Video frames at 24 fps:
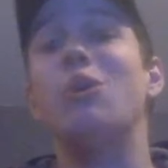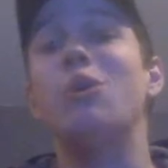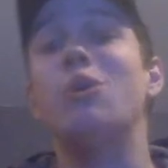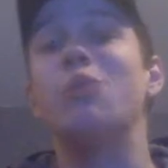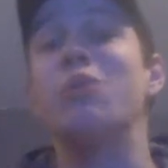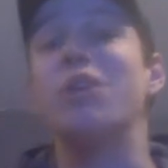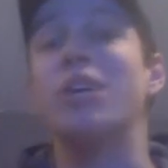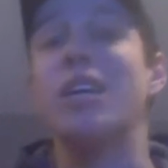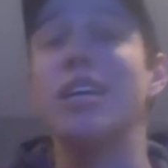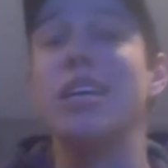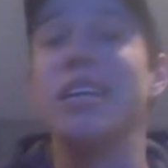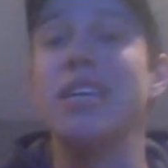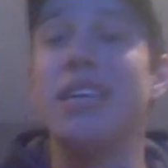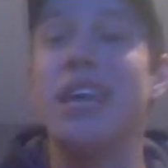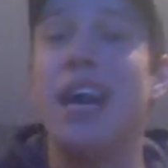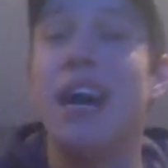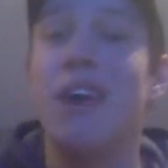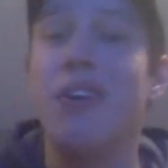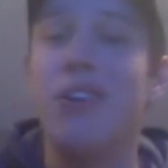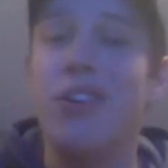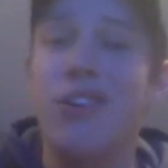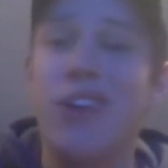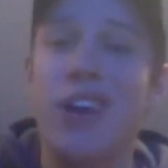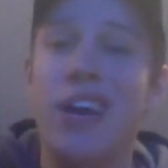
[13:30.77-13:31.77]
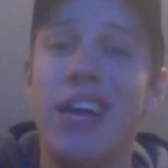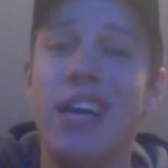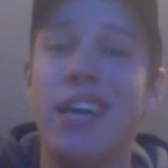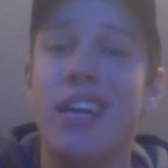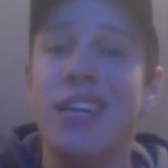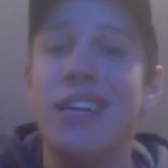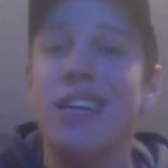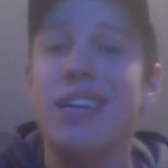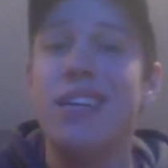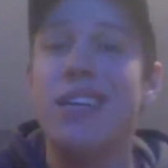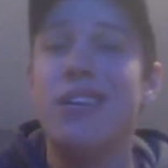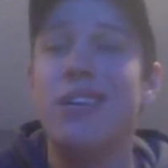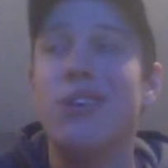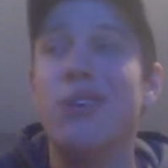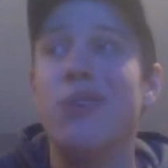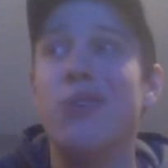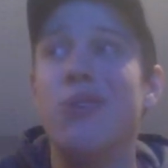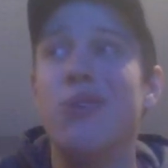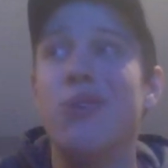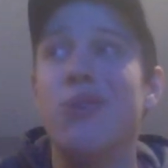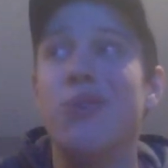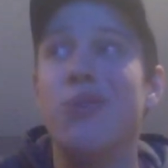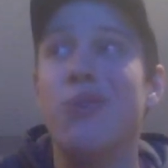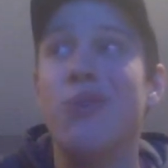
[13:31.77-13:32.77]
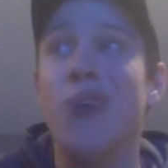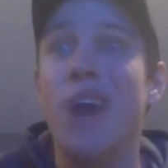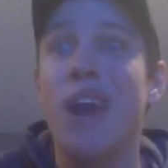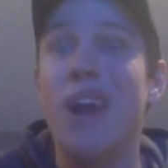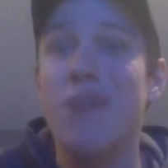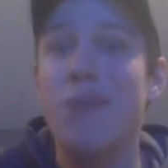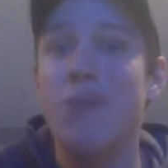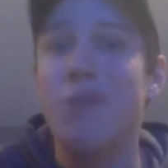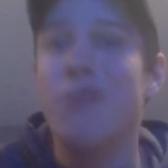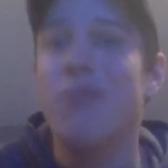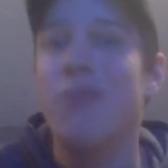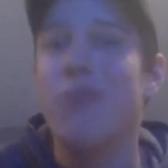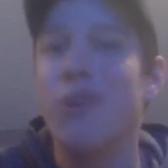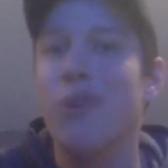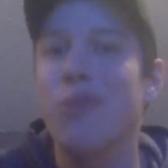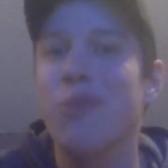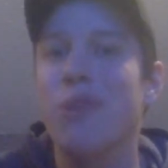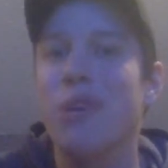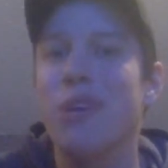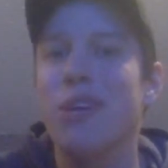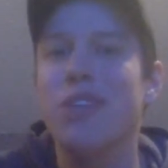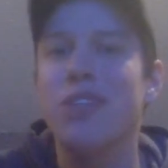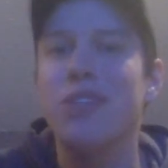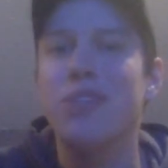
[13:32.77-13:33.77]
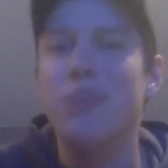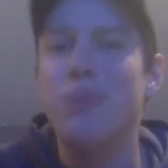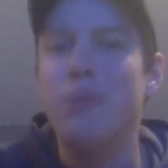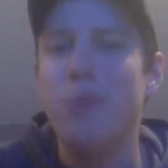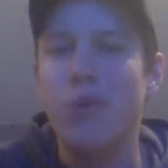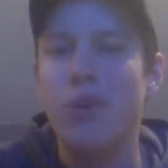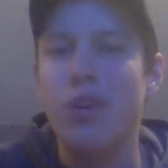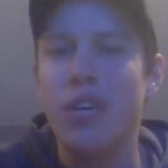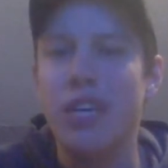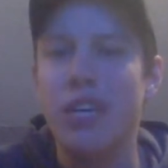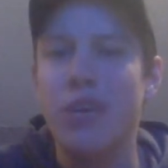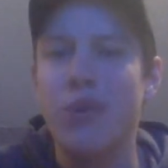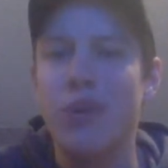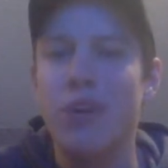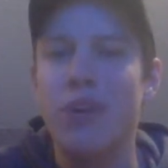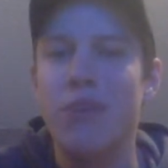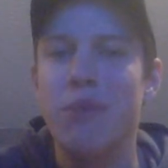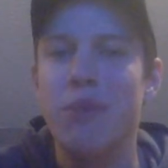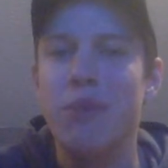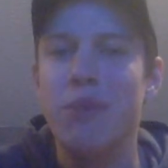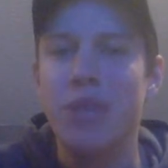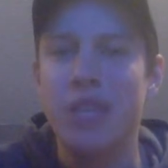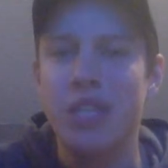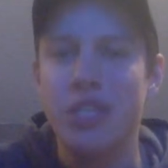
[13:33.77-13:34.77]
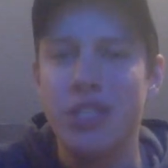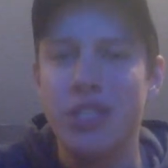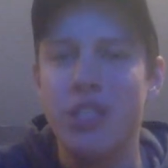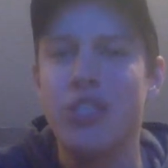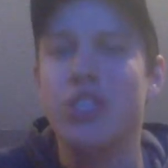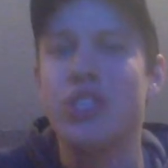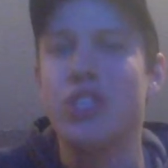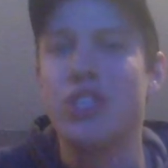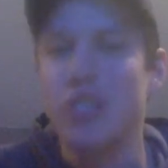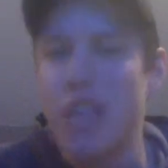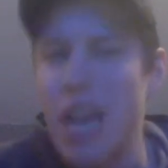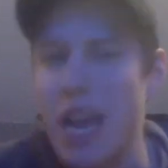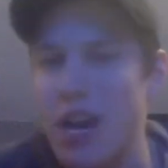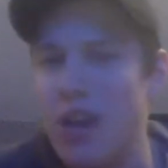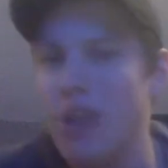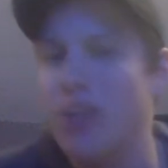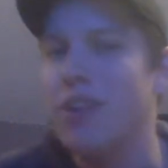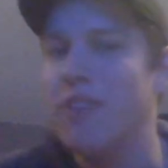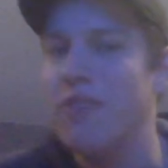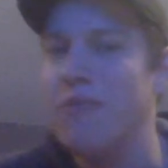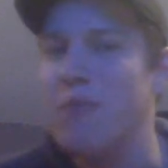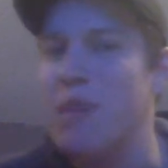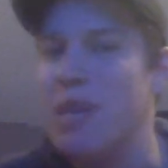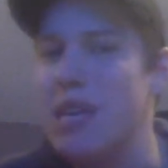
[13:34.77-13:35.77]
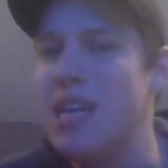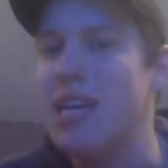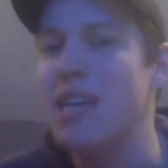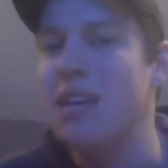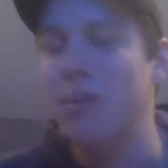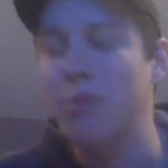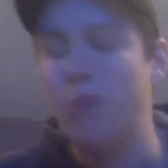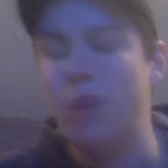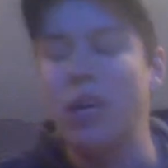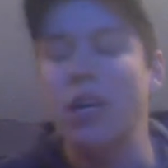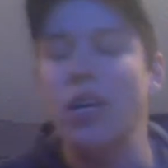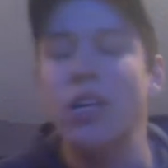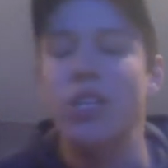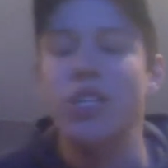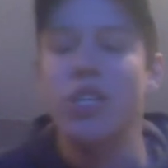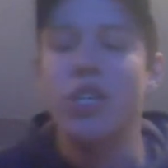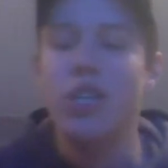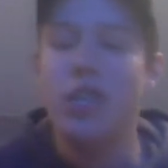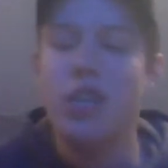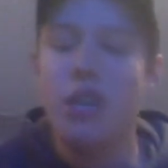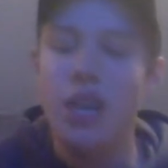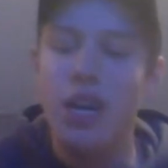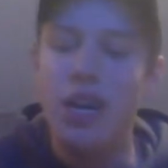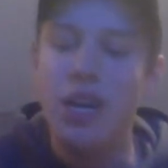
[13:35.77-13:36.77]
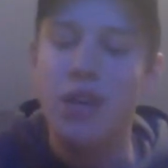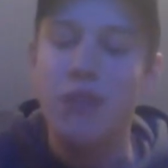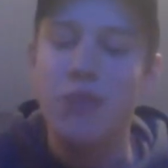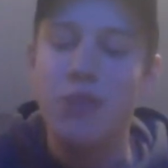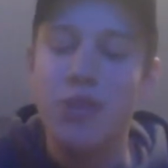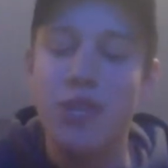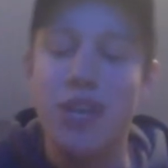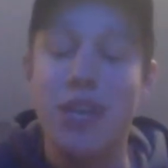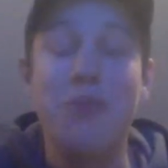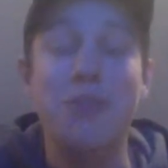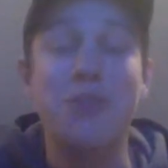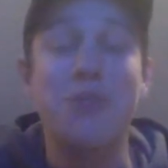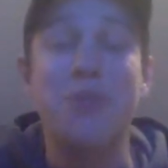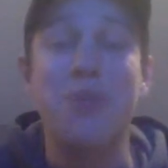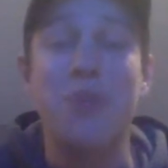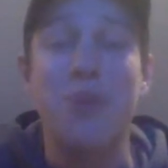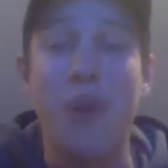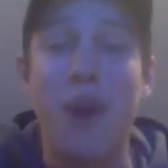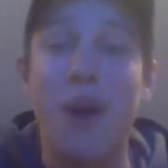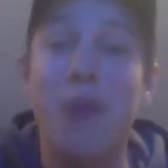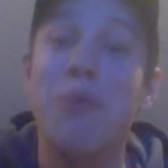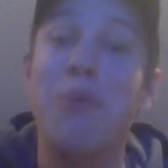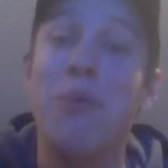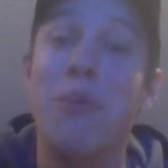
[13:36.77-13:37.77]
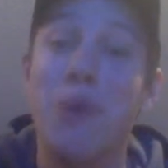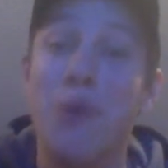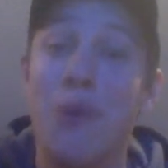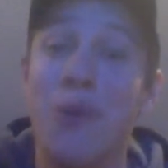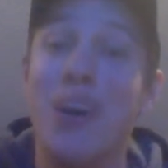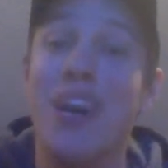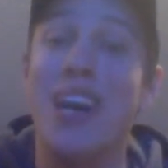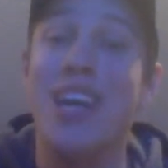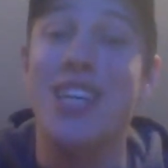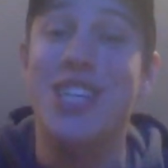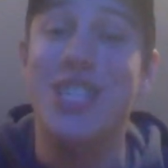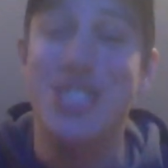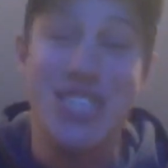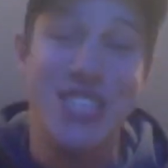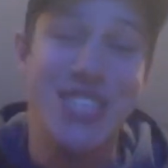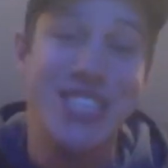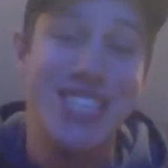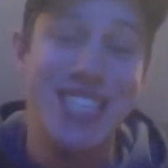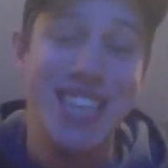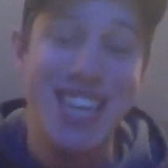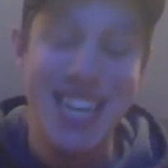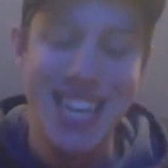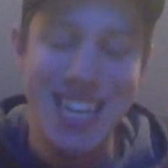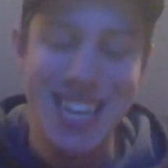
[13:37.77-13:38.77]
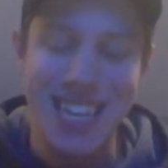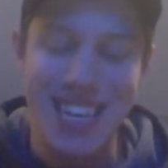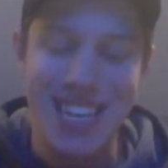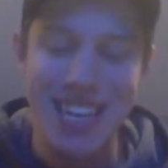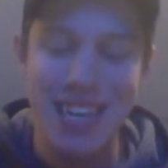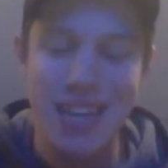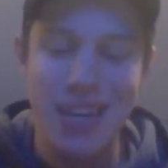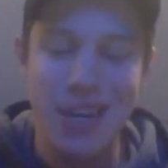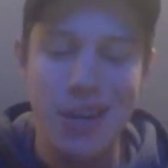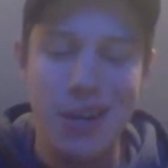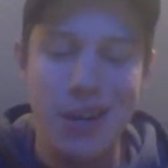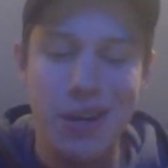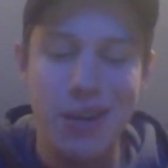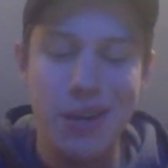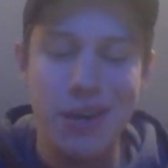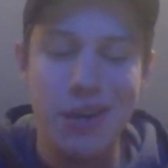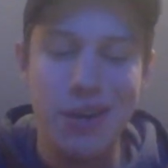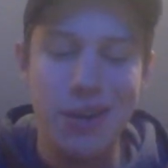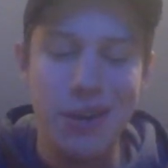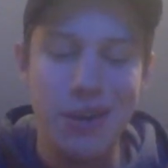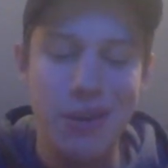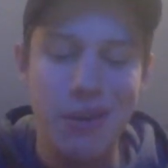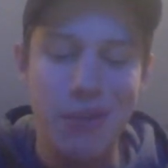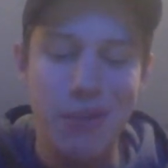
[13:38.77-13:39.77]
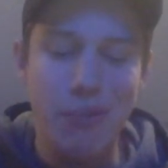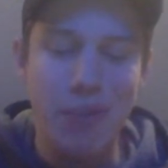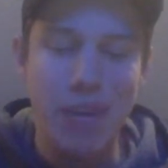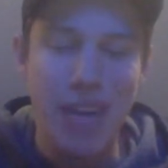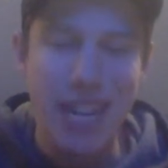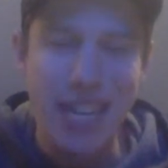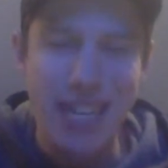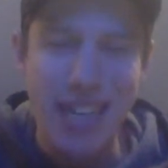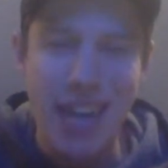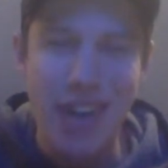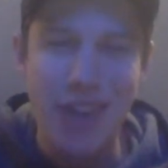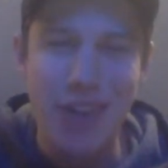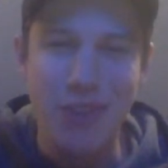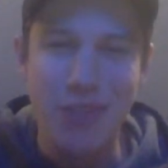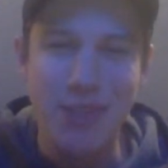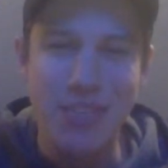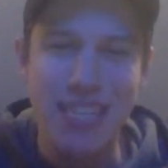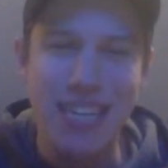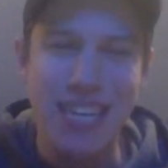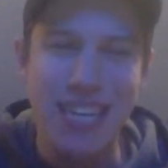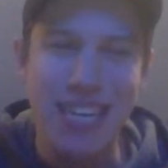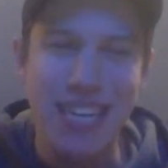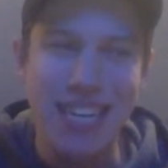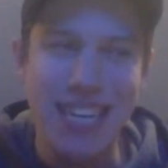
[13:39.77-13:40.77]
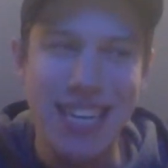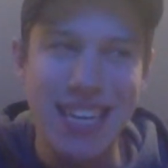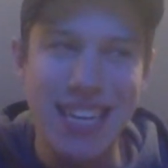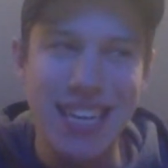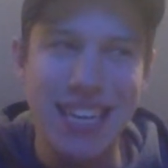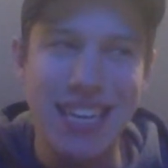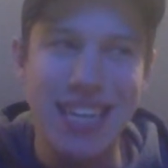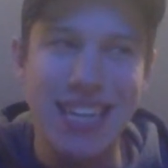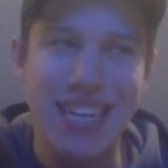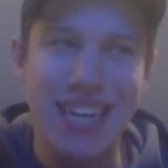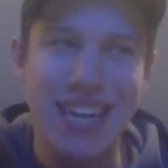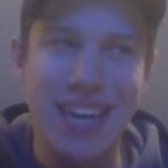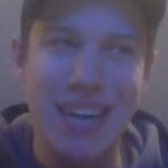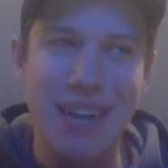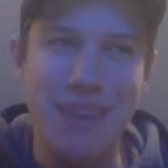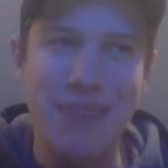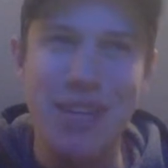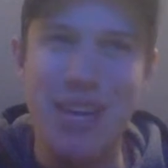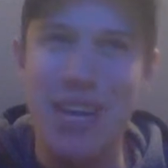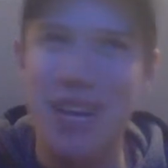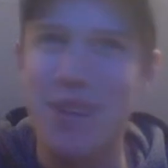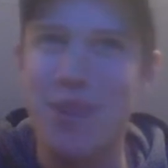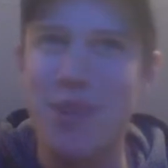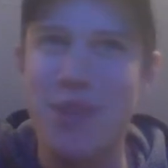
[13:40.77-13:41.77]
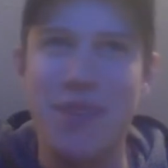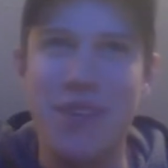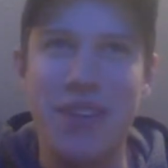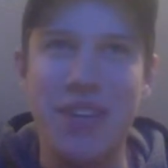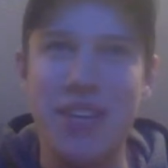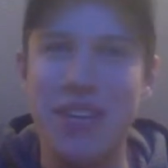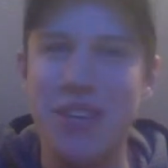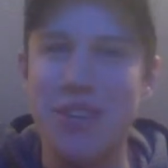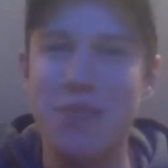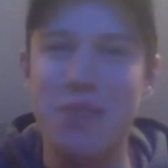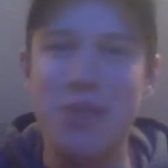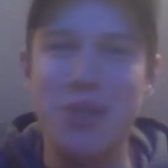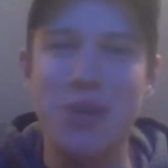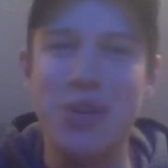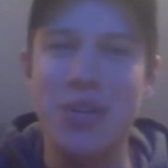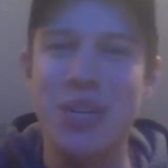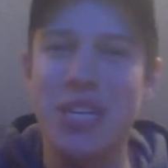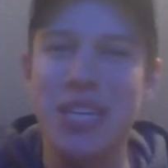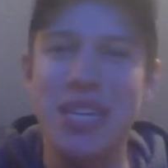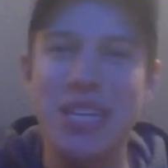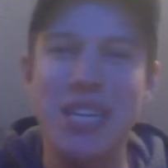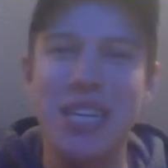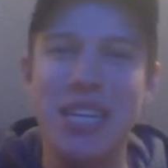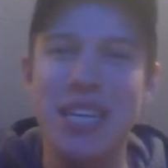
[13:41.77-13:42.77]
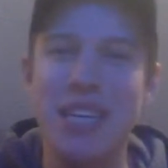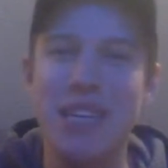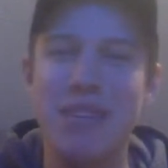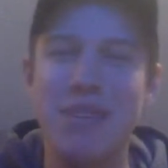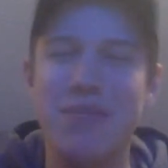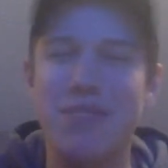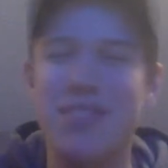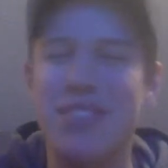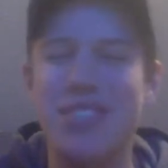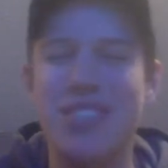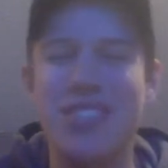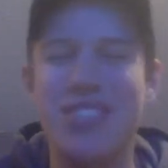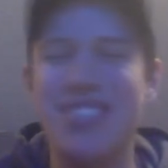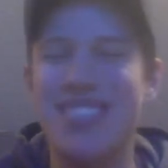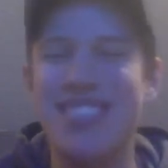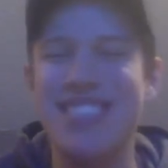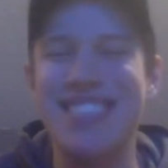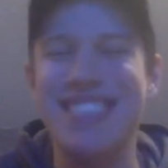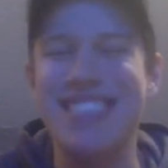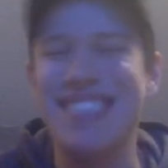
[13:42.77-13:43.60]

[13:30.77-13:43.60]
when we're getting down to like right before merge, people want to get rid of me because they're scared of me in merge. So that one's probably what I should take, but I doubt I'll be taking it. I'm not a big fan of the mutiny. It just,